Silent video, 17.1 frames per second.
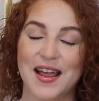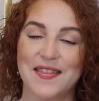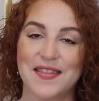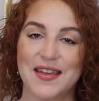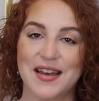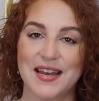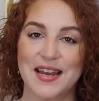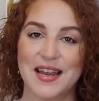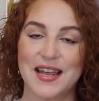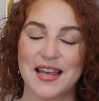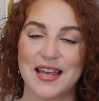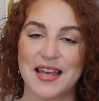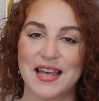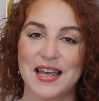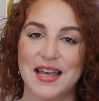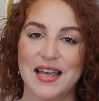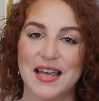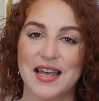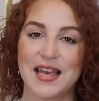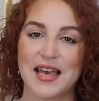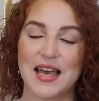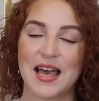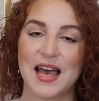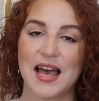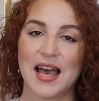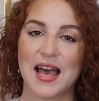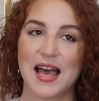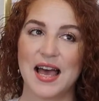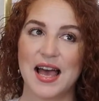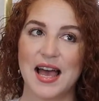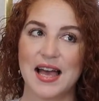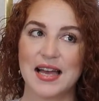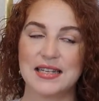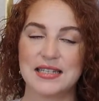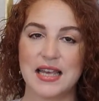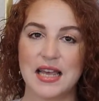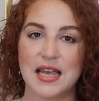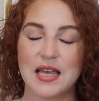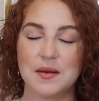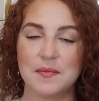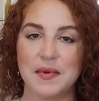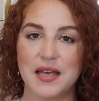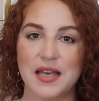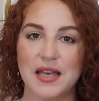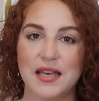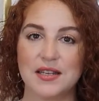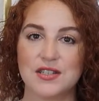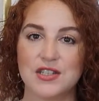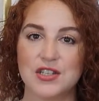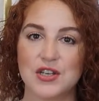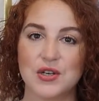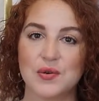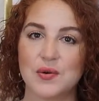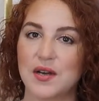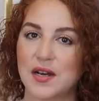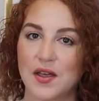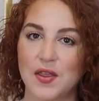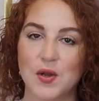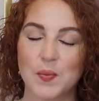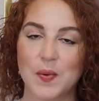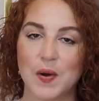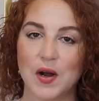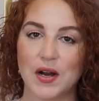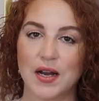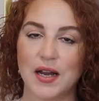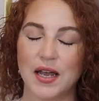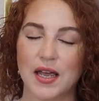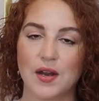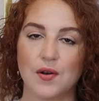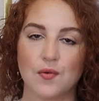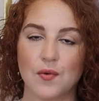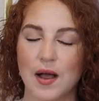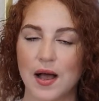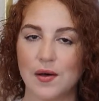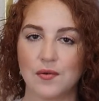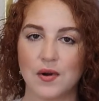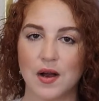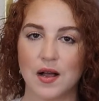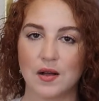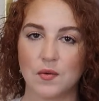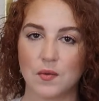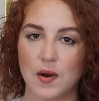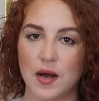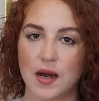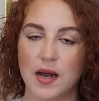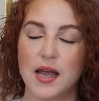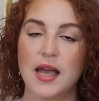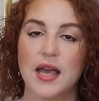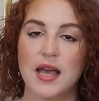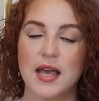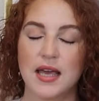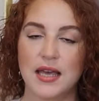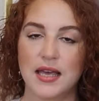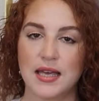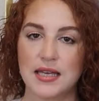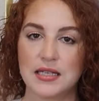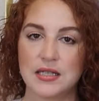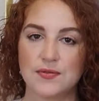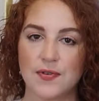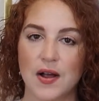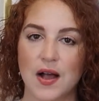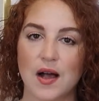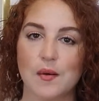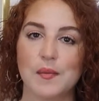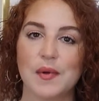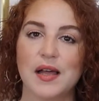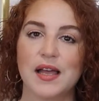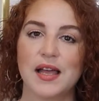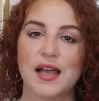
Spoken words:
And then he had taken me to another park in Round Rock where he's from